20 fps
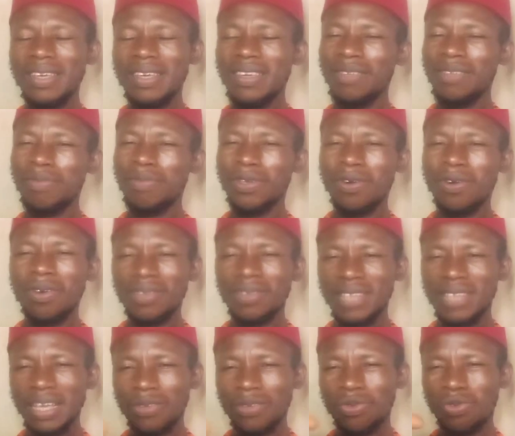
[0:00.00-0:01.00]
It's
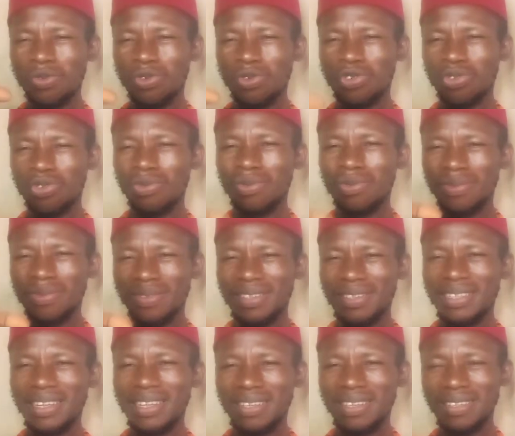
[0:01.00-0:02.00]
because there's so true
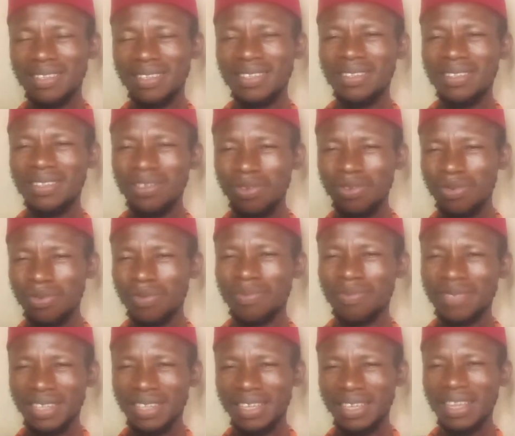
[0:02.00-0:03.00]
that is in you
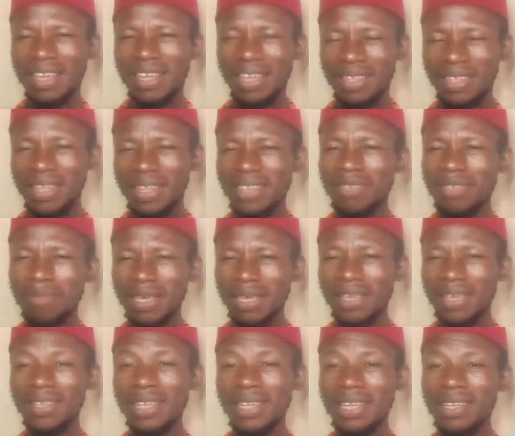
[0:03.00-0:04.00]
that is
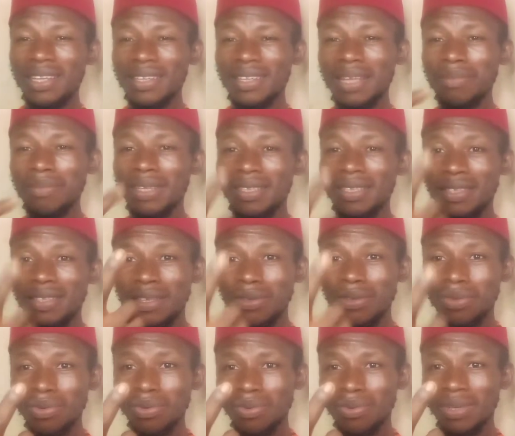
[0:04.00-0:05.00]
making them, instead they see
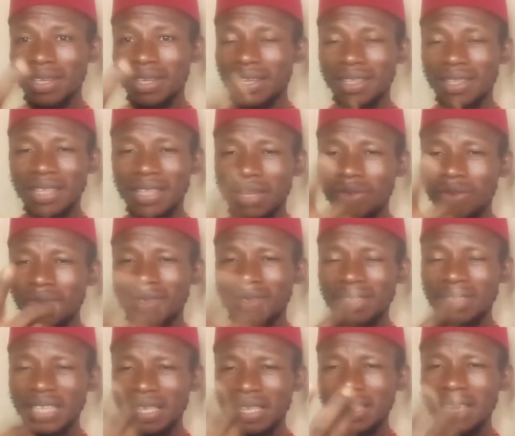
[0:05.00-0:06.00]
you, they are not
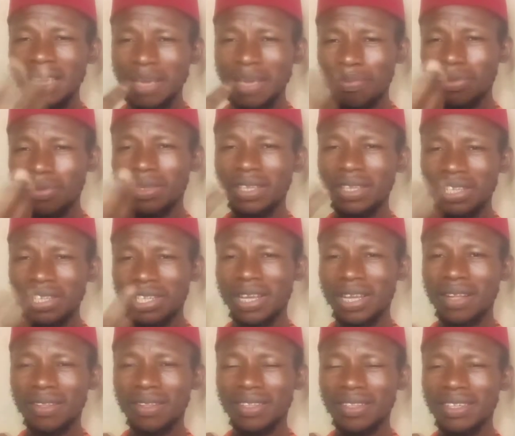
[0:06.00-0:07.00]
seeing a
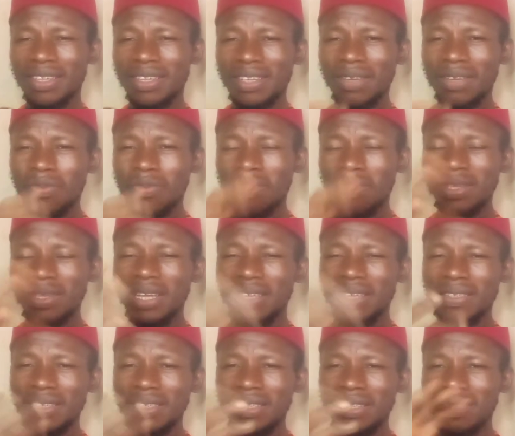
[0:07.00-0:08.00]
potential. What they are
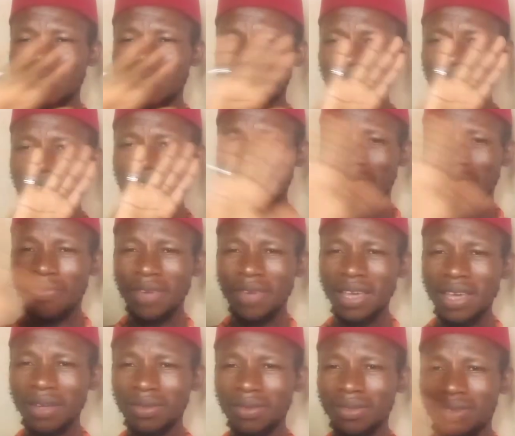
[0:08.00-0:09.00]
seeing is a
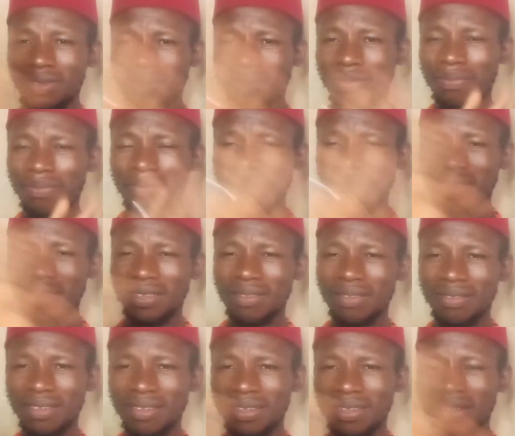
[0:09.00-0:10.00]
veiled
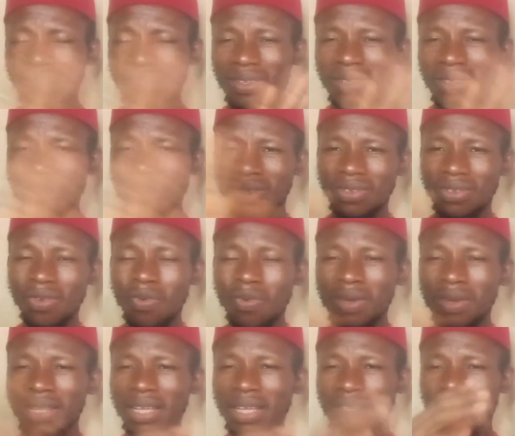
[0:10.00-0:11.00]
person,
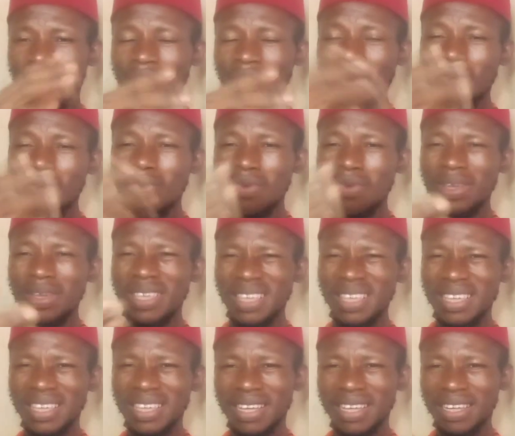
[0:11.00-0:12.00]
someone that is not who
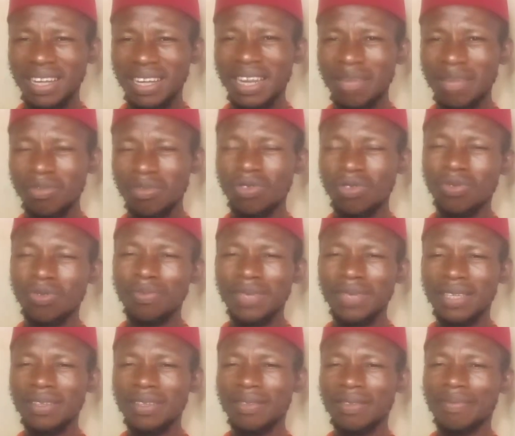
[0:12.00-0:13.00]
he claims to be.